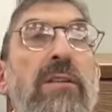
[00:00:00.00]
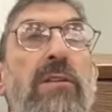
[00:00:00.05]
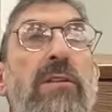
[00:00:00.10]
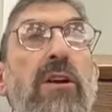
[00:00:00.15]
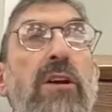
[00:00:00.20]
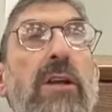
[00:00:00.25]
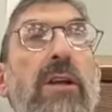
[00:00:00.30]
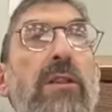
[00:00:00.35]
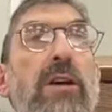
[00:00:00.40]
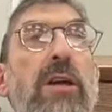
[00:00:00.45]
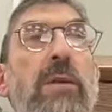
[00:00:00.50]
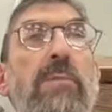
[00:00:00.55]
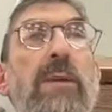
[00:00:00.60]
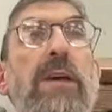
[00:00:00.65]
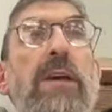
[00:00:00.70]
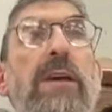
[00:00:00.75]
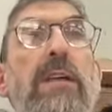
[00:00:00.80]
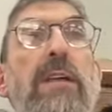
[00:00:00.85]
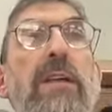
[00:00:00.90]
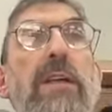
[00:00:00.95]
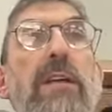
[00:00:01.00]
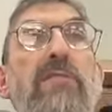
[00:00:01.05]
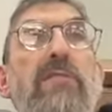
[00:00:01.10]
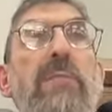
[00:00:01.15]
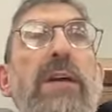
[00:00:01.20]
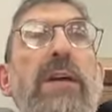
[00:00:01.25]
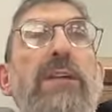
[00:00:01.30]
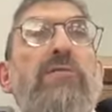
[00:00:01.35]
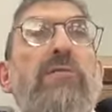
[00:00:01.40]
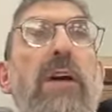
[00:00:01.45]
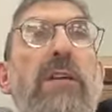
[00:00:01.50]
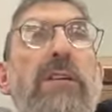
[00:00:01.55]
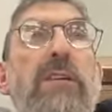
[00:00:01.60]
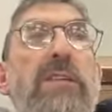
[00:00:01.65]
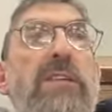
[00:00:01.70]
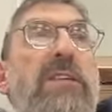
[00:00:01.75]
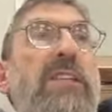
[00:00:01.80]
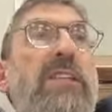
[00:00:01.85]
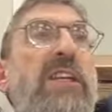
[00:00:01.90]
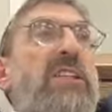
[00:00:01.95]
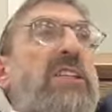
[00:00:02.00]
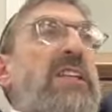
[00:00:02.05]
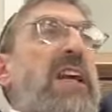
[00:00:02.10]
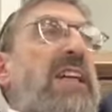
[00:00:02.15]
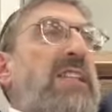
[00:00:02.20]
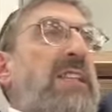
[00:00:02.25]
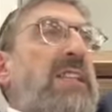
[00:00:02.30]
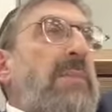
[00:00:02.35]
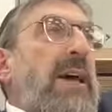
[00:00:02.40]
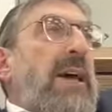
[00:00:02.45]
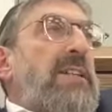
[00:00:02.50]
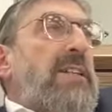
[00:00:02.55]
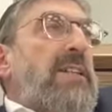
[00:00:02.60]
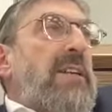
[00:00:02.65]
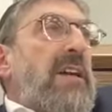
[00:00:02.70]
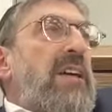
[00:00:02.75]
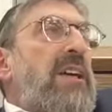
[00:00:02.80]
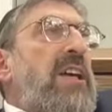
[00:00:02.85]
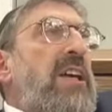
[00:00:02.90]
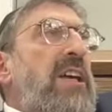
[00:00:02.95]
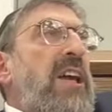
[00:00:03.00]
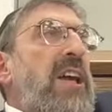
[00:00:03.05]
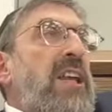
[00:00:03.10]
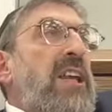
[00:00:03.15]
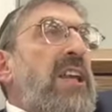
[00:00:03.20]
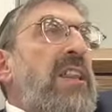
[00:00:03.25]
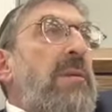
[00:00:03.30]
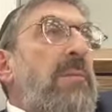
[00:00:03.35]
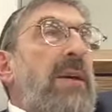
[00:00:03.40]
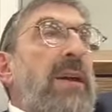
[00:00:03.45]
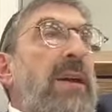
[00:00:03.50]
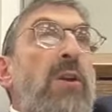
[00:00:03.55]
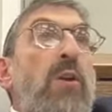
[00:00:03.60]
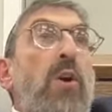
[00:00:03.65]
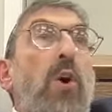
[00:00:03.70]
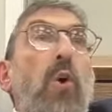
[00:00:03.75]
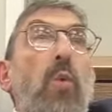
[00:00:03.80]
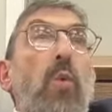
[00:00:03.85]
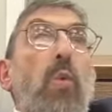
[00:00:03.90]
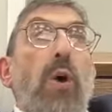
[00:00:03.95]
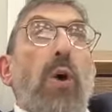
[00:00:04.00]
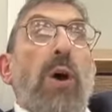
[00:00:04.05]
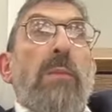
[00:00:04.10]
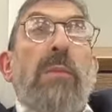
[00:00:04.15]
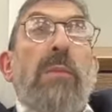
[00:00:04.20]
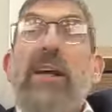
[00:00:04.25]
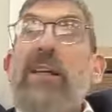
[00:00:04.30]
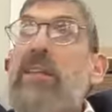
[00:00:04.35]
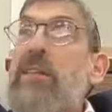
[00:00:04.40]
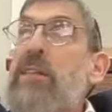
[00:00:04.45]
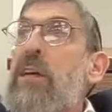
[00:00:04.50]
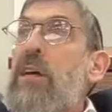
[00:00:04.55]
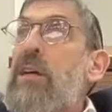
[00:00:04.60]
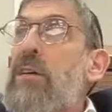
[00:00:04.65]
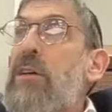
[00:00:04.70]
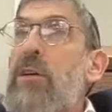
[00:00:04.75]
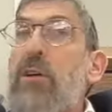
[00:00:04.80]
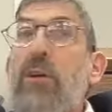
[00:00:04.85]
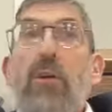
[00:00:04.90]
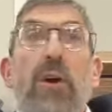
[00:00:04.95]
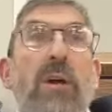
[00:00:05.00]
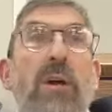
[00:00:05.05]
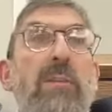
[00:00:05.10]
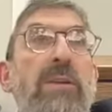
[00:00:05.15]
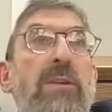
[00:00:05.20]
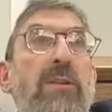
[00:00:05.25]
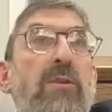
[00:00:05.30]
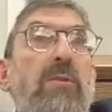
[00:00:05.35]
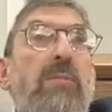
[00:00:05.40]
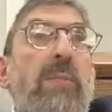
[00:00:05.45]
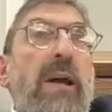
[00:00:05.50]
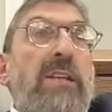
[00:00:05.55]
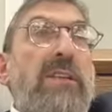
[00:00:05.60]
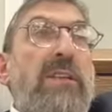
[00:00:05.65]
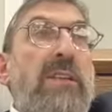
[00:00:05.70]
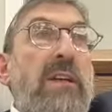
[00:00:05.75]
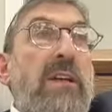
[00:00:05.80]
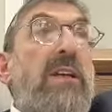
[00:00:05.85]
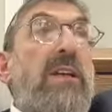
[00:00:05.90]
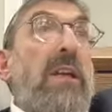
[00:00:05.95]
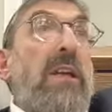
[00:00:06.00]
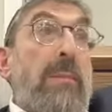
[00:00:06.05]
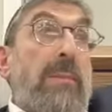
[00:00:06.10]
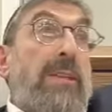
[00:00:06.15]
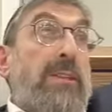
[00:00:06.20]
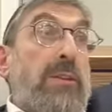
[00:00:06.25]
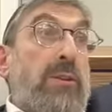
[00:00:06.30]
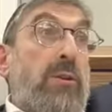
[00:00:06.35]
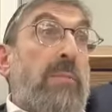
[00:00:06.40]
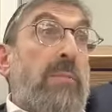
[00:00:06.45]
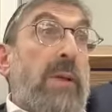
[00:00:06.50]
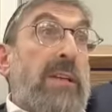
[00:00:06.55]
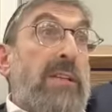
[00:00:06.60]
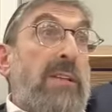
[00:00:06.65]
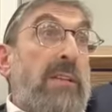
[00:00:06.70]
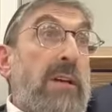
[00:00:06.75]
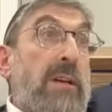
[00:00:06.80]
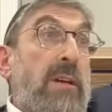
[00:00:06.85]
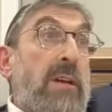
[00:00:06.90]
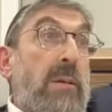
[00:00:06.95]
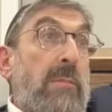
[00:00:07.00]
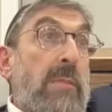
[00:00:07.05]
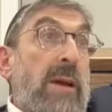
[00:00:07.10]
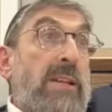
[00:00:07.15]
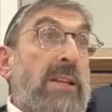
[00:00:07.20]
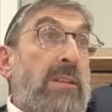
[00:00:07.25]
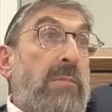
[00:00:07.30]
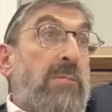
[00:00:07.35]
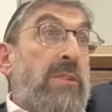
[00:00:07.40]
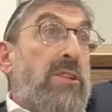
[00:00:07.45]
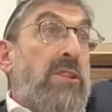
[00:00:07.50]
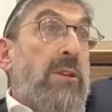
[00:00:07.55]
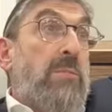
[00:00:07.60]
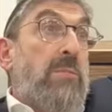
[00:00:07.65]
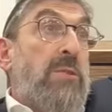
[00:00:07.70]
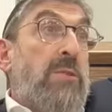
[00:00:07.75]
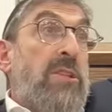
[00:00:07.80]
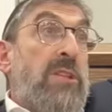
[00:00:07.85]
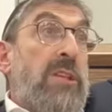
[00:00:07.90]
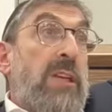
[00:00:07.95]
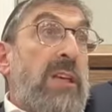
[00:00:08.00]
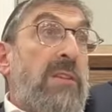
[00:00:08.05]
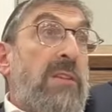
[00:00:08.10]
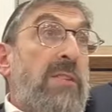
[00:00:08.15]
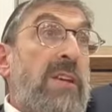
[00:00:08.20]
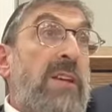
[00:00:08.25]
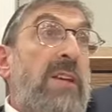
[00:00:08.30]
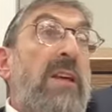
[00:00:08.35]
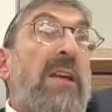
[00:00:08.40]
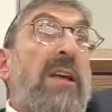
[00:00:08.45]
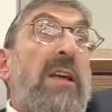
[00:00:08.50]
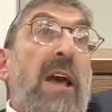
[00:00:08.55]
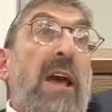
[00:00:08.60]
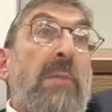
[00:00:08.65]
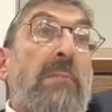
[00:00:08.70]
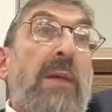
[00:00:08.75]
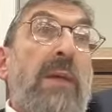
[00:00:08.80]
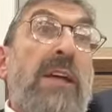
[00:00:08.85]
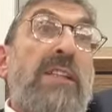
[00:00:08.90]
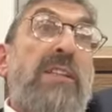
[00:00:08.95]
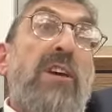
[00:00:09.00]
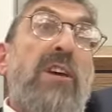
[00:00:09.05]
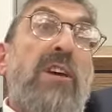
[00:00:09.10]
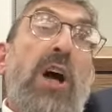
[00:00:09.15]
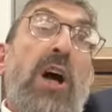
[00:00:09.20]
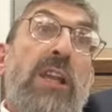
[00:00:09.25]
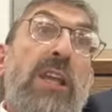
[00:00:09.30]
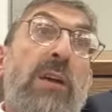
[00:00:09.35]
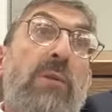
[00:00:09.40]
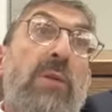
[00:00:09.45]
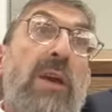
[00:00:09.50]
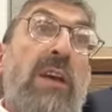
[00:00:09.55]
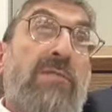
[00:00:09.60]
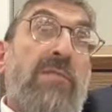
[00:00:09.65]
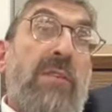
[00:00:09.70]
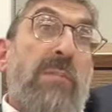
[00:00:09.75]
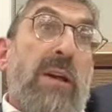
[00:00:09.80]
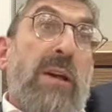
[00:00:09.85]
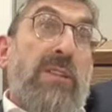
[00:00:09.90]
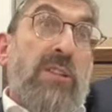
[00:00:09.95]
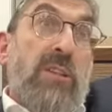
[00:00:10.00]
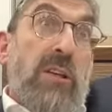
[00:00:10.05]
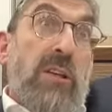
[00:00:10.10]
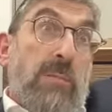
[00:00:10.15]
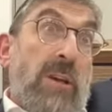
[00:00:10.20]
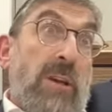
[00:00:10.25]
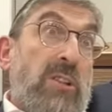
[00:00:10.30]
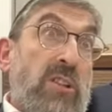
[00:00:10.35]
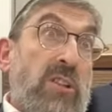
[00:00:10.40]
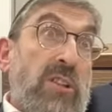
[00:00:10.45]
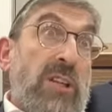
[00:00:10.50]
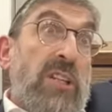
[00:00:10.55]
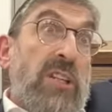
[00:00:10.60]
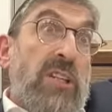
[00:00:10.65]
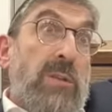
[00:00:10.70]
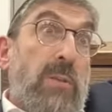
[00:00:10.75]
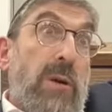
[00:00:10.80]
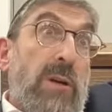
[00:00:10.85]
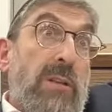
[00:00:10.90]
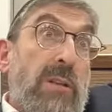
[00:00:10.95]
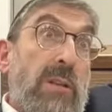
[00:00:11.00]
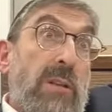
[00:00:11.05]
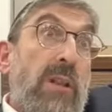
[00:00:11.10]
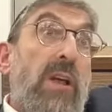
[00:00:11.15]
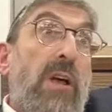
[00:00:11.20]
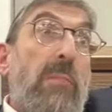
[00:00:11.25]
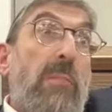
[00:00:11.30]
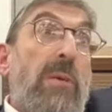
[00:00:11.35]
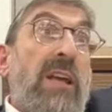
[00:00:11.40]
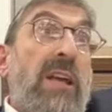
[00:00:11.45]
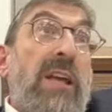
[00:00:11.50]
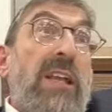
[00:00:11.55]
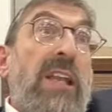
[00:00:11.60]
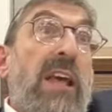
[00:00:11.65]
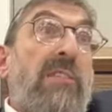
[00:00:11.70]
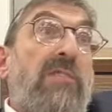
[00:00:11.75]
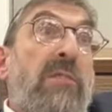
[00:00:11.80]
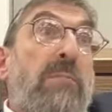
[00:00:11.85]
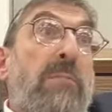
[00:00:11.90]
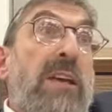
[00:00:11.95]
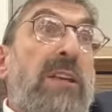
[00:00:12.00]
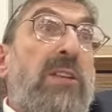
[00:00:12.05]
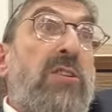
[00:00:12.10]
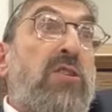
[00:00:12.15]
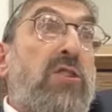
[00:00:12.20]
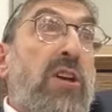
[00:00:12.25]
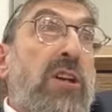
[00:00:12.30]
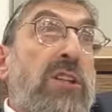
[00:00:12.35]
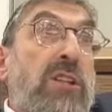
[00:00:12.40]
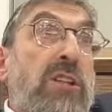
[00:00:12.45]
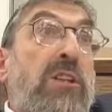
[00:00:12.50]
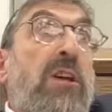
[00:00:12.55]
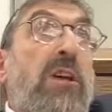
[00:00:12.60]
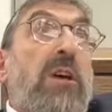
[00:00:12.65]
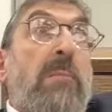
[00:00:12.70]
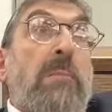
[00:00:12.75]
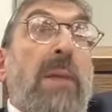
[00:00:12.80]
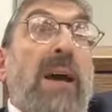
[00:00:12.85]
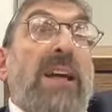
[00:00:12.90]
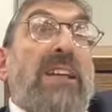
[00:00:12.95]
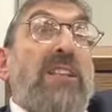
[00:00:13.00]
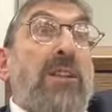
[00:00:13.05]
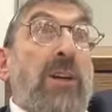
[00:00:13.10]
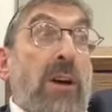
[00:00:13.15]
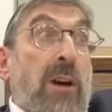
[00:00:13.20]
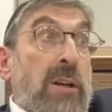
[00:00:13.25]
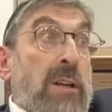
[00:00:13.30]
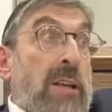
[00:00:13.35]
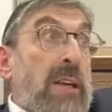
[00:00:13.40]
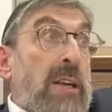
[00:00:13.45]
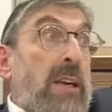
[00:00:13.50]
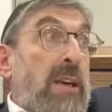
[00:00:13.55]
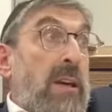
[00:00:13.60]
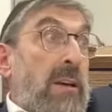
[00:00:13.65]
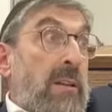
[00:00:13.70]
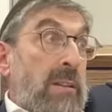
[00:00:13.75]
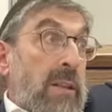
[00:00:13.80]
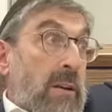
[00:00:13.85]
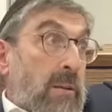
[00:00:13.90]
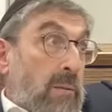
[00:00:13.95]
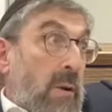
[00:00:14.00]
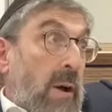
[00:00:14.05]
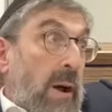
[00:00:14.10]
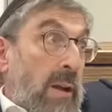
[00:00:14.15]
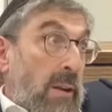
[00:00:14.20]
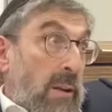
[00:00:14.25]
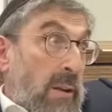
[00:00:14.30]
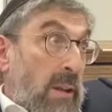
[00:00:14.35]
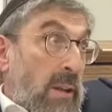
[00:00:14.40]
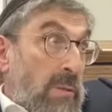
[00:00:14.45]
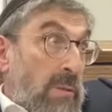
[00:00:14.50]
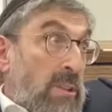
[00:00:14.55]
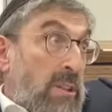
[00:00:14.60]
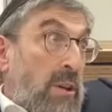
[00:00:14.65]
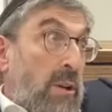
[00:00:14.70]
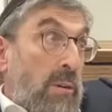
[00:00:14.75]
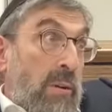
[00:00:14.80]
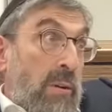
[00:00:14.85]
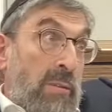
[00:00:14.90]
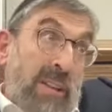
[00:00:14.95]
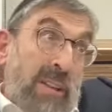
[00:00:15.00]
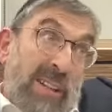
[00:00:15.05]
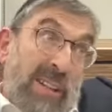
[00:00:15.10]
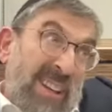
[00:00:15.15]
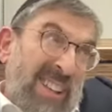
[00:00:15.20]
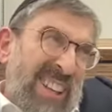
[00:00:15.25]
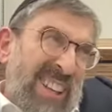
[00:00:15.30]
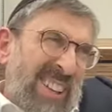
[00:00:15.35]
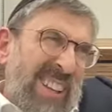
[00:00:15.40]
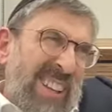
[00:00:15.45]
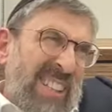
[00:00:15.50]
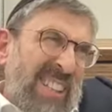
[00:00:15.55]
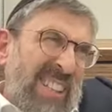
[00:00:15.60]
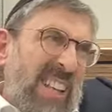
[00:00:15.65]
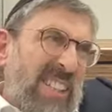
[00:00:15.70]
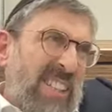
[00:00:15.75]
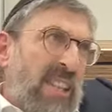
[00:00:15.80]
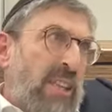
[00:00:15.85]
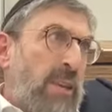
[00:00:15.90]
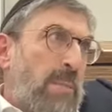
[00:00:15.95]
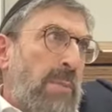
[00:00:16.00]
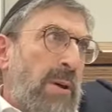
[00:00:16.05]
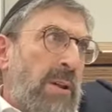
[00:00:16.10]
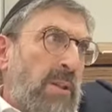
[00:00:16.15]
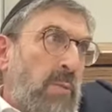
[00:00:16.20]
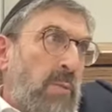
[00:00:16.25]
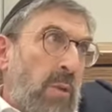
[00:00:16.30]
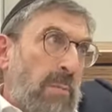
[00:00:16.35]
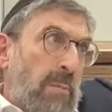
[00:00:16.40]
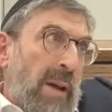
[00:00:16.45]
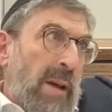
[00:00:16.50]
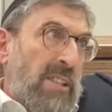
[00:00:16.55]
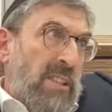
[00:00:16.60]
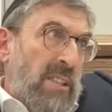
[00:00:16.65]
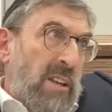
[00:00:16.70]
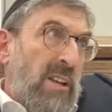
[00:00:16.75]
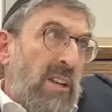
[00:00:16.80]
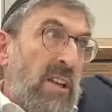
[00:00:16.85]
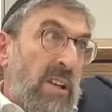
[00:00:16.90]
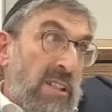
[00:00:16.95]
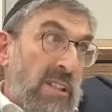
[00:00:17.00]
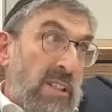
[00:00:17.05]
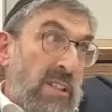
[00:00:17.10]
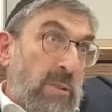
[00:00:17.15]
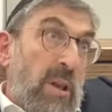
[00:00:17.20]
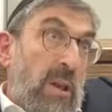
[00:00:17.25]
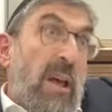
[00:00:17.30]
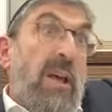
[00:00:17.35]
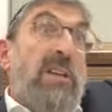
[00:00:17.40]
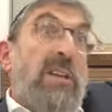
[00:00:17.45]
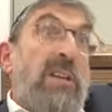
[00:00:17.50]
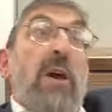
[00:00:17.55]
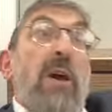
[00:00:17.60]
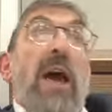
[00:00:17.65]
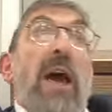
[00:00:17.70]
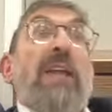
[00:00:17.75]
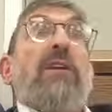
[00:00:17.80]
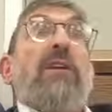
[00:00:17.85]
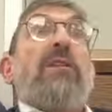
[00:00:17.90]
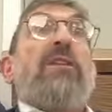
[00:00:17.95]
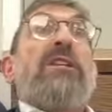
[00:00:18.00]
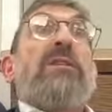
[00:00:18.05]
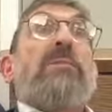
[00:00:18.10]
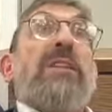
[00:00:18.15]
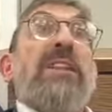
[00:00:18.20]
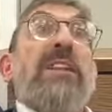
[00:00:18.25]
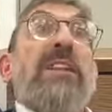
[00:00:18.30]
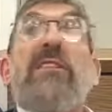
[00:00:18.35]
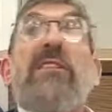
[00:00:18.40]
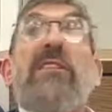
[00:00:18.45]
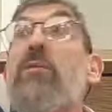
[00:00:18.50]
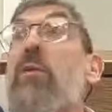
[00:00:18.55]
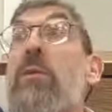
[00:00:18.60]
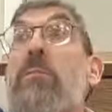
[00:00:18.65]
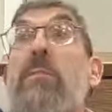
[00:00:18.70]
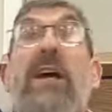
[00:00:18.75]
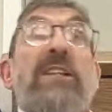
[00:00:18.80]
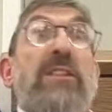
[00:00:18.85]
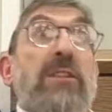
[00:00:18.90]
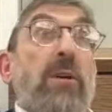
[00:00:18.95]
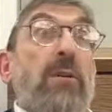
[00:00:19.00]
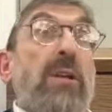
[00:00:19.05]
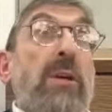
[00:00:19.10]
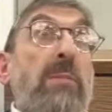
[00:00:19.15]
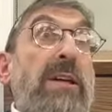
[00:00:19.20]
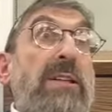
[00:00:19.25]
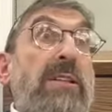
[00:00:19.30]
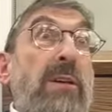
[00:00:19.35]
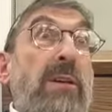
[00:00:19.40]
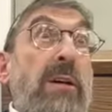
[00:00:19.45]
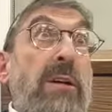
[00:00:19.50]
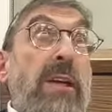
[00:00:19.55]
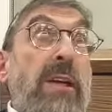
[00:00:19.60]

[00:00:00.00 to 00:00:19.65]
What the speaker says: look at me. Give him my druthers. It says Shnasa Maisa. It can either mean 1 Maisa. What can mean 2 Maisa? It means 2 Maisa. Maisa Rishon, which is a given, and Maisa Ani, if the Maisa Sheni's bottle. But it can never mean just Maisa Ani. That, why? In other words, you're going, clearly it says that you bottle 1 Maisa. So how do you know it doesn't mean literally 1 Maisa, only Maisa